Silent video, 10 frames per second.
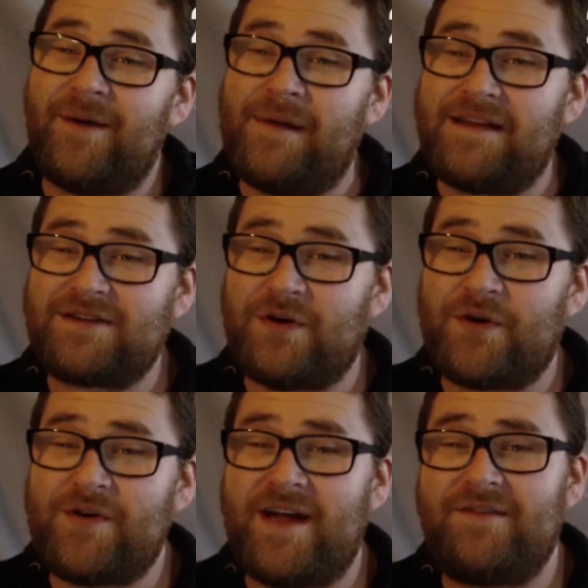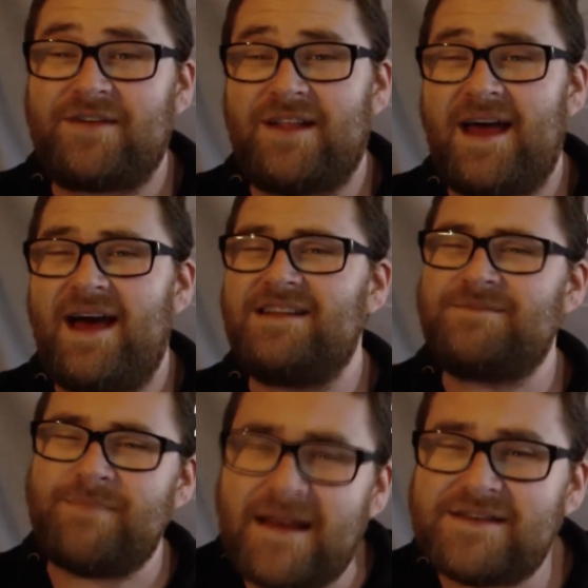I mean, it's called Creative Cloud.
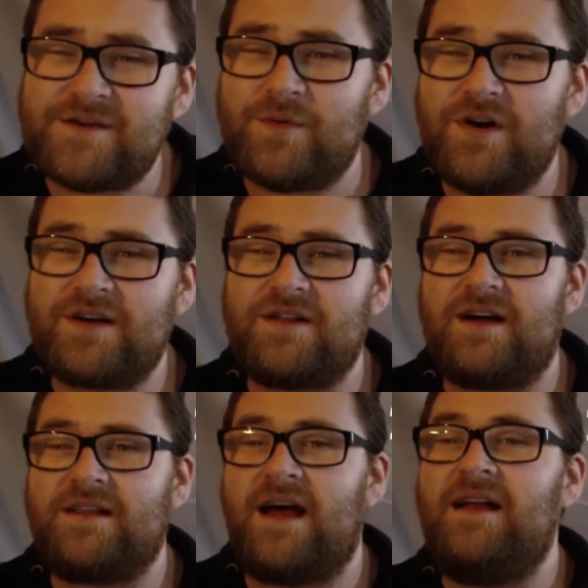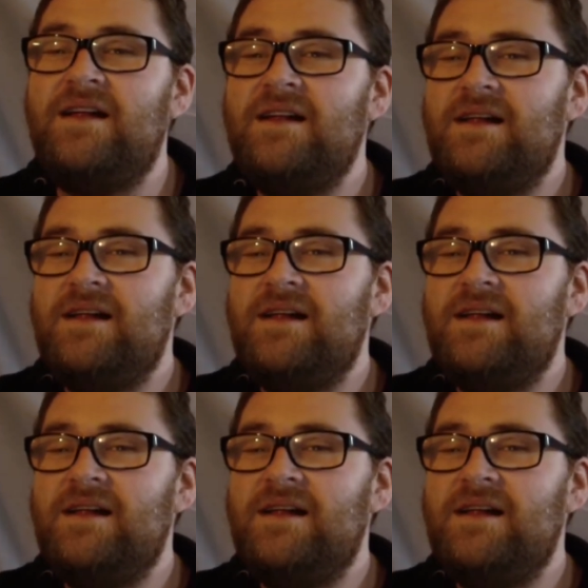It's meant to work like that.